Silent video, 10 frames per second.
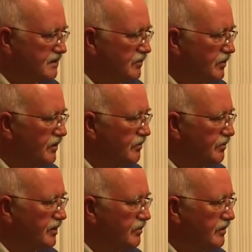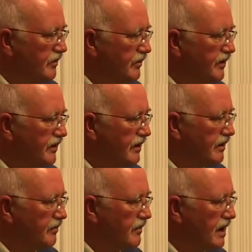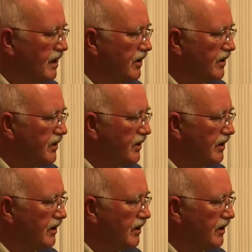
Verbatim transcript: more than people that I admired.